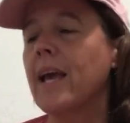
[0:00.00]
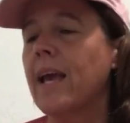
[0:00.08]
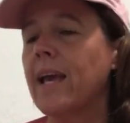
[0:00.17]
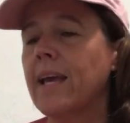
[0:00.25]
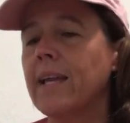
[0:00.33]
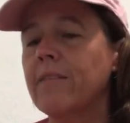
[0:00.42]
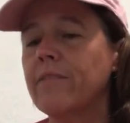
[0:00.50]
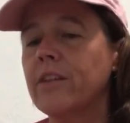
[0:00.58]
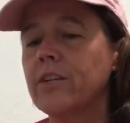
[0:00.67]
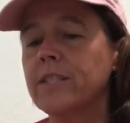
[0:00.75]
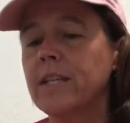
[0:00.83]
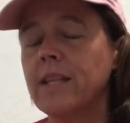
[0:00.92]
And if
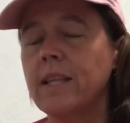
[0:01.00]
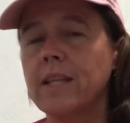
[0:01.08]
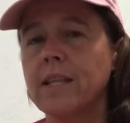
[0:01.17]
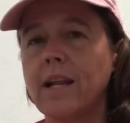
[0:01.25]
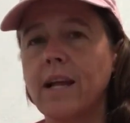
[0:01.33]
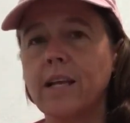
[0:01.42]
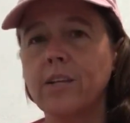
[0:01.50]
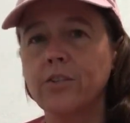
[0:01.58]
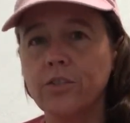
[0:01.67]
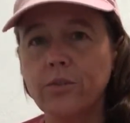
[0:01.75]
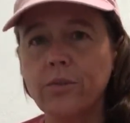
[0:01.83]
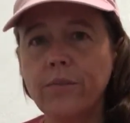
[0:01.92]
there's anything that I can
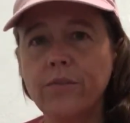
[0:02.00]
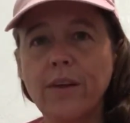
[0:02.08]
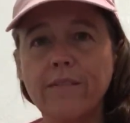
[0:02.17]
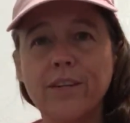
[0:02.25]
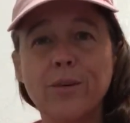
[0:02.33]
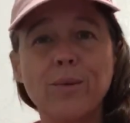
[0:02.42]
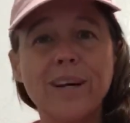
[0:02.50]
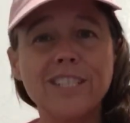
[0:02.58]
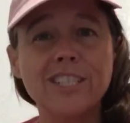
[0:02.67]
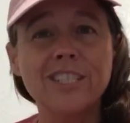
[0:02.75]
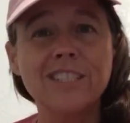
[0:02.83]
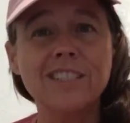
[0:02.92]
do, if you have any
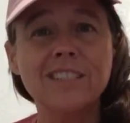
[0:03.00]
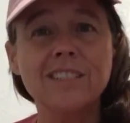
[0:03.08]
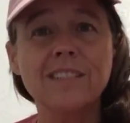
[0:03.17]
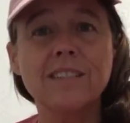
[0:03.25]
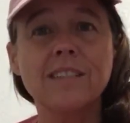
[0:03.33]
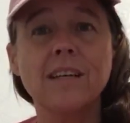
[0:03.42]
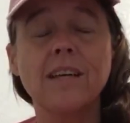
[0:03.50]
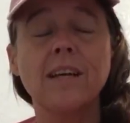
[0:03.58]
questions,